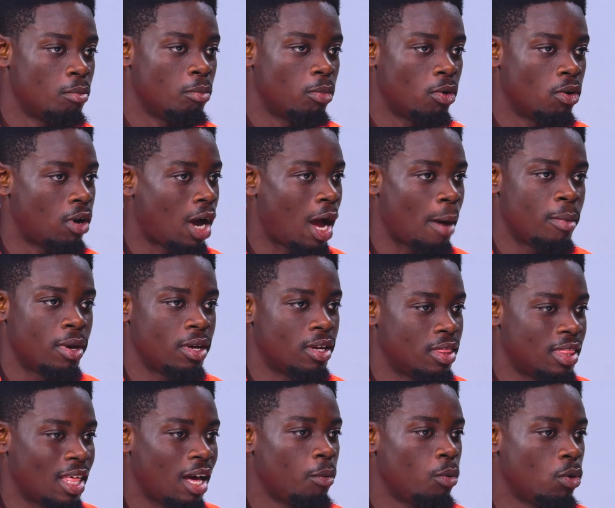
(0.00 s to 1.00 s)
but I mean
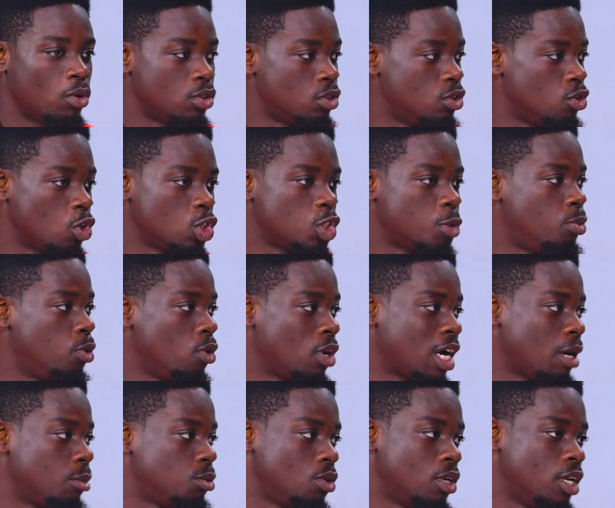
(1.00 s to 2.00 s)
that was just pure
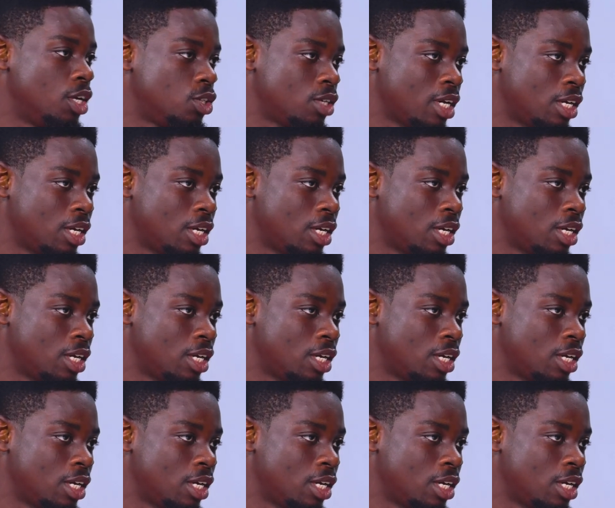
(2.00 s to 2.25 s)
calculation.